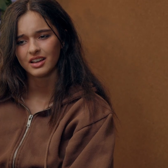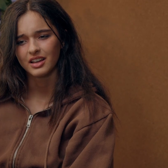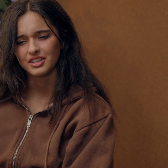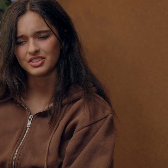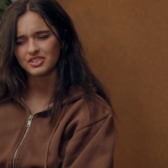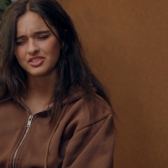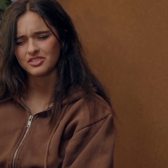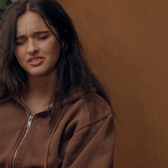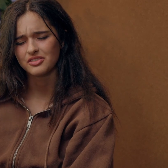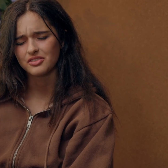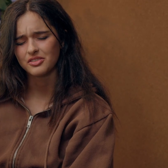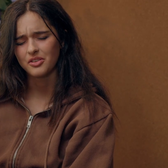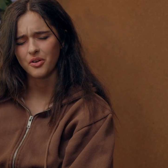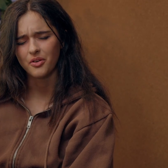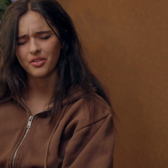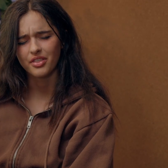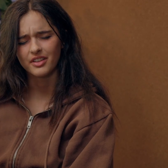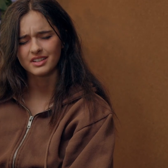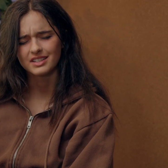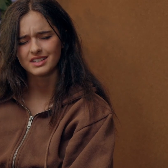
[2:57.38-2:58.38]
I just
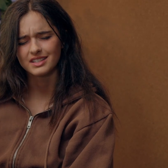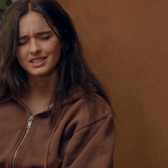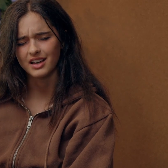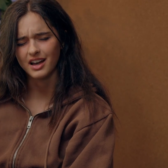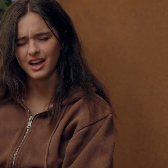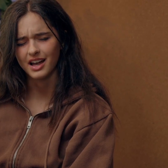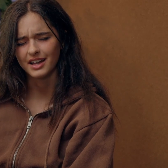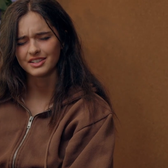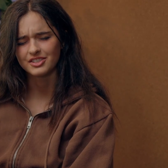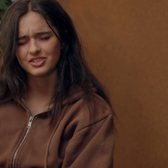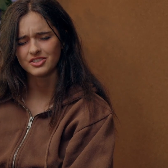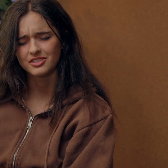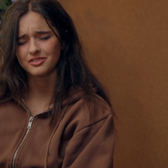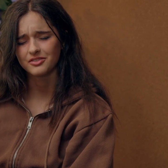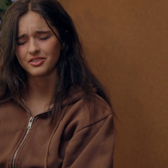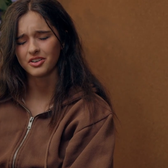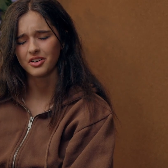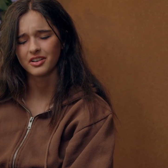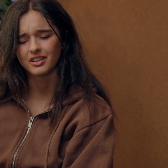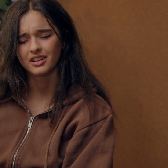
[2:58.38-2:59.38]
know that Dad should
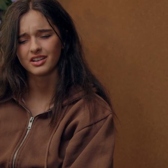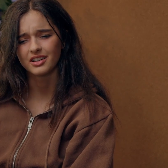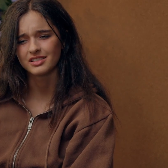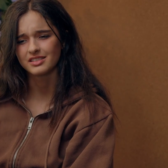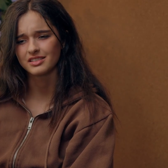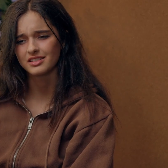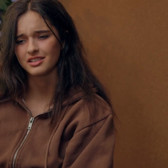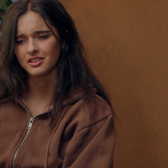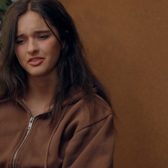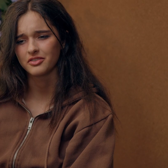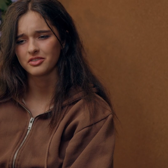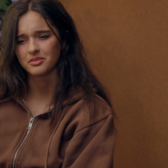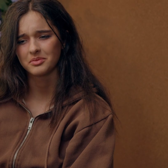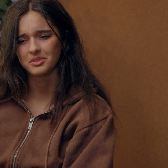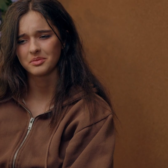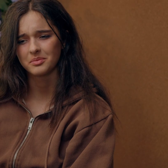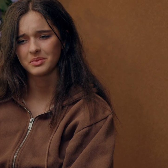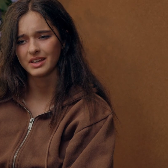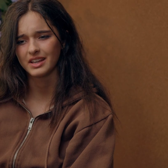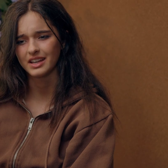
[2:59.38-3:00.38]
have gotten custody from
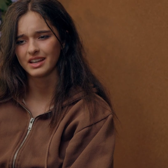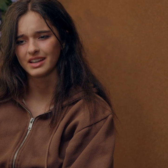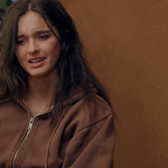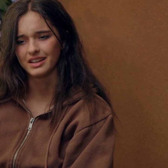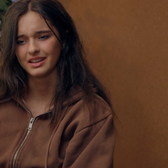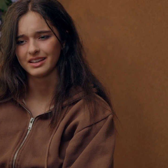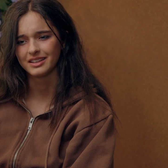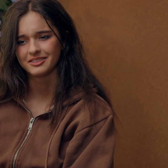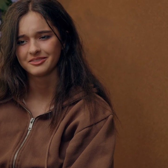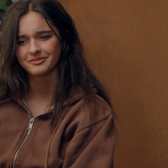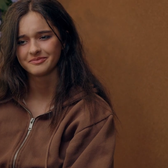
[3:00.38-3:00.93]
the beginning.